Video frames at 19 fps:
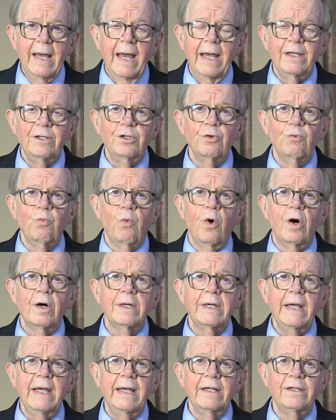and you
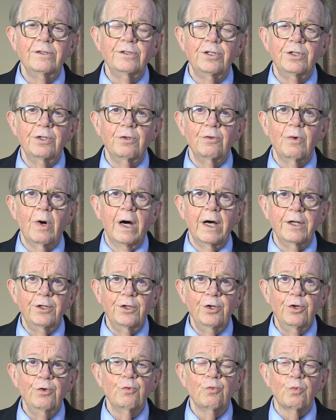walk into a
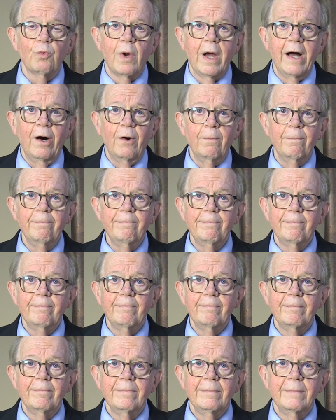new realm
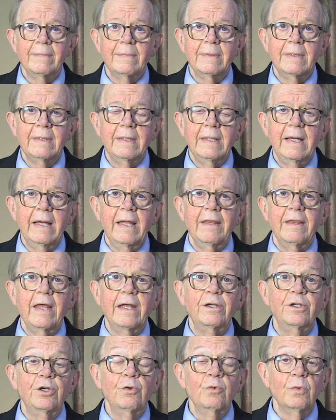
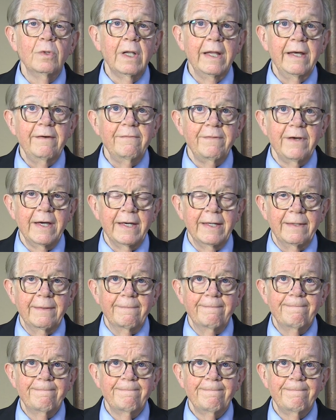that you live in
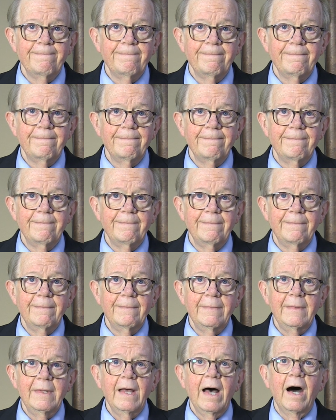
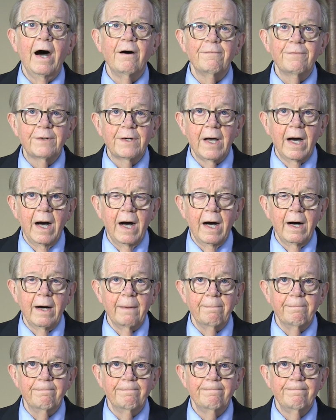of
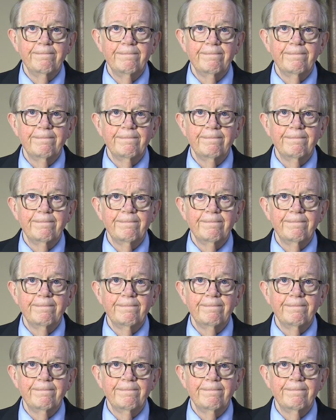calm.